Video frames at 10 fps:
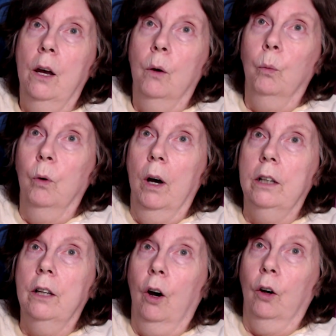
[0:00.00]

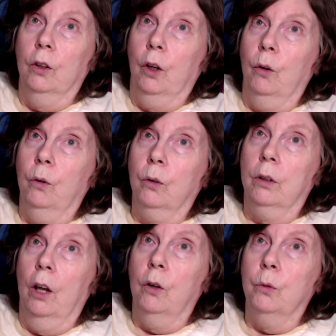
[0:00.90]
One holo
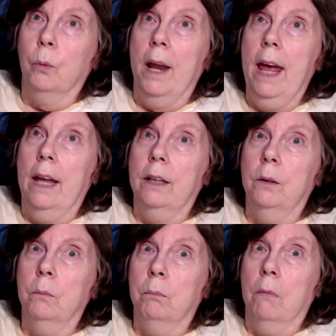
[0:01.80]
glowed red.
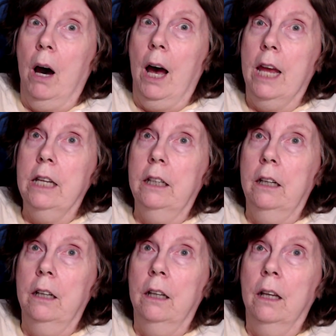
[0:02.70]
Mine?
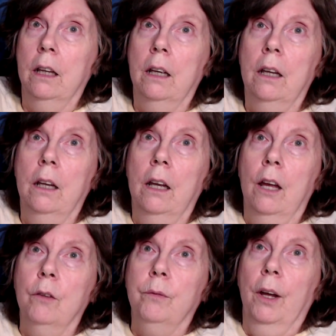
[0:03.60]

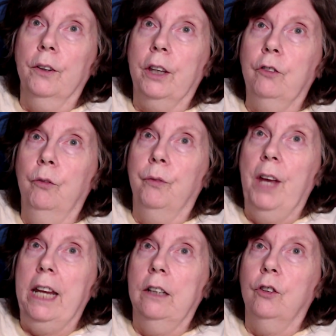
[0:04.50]
Felt the
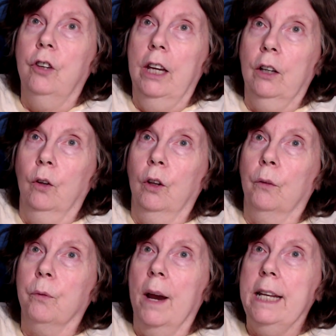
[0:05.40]
faint tingle
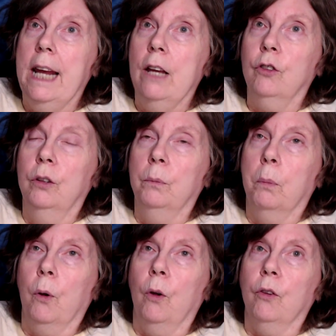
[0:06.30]
of radiation
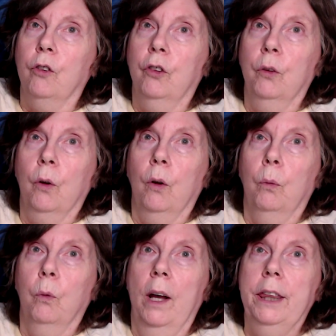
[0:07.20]
burns through
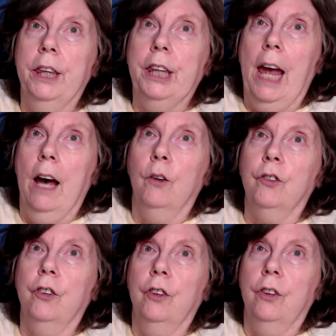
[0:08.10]
a
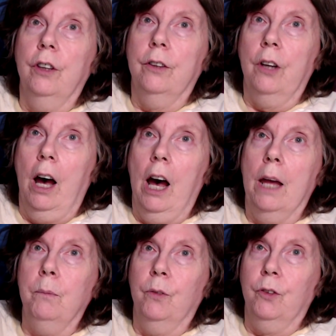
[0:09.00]
1,000
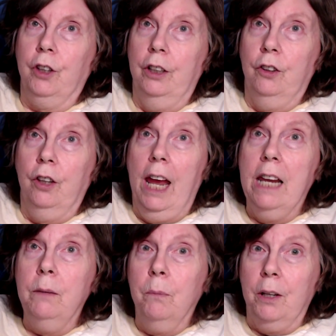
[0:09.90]
times
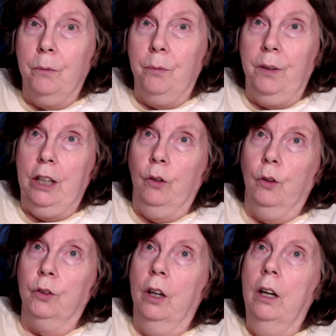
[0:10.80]
containment field.